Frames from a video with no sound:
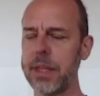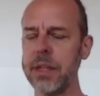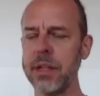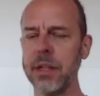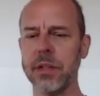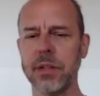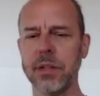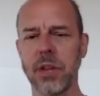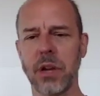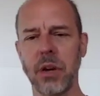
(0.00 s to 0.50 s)

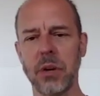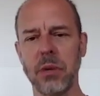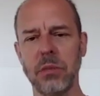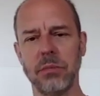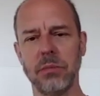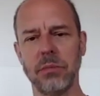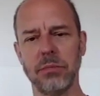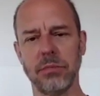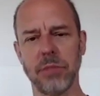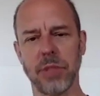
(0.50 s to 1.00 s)

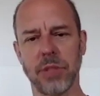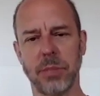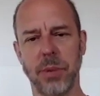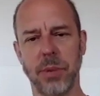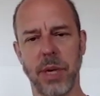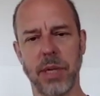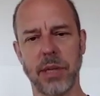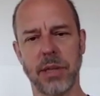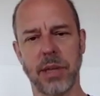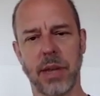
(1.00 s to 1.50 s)
So this
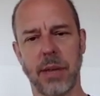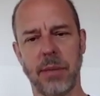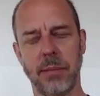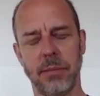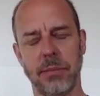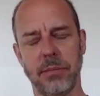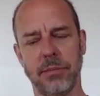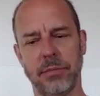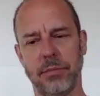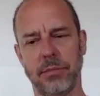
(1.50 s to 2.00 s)
brings up
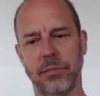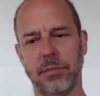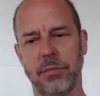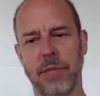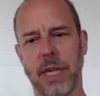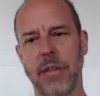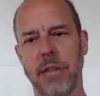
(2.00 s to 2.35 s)
the